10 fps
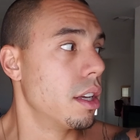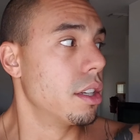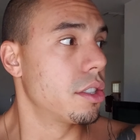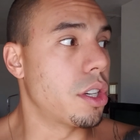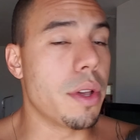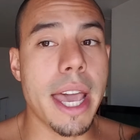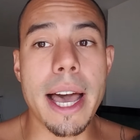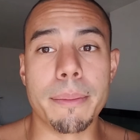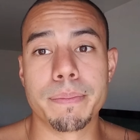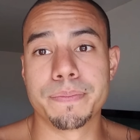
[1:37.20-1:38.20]
So
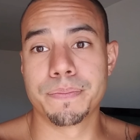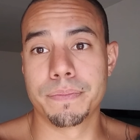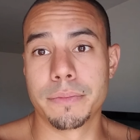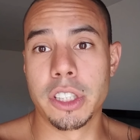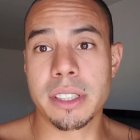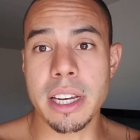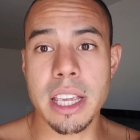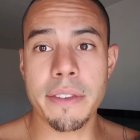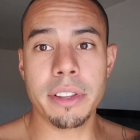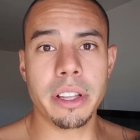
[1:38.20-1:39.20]
yeah, just gonna
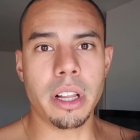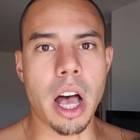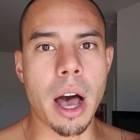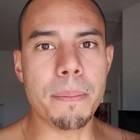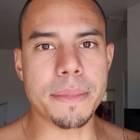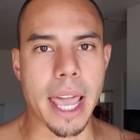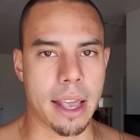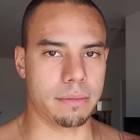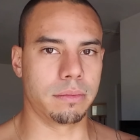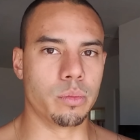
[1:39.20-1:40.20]
give you a little
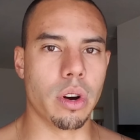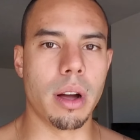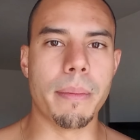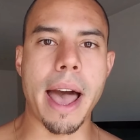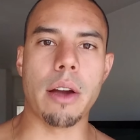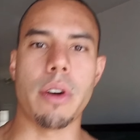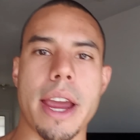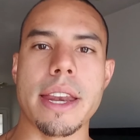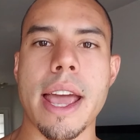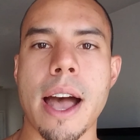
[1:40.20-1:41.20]
update where I'm at
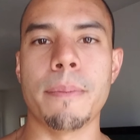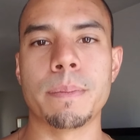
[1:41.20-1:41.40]
right now.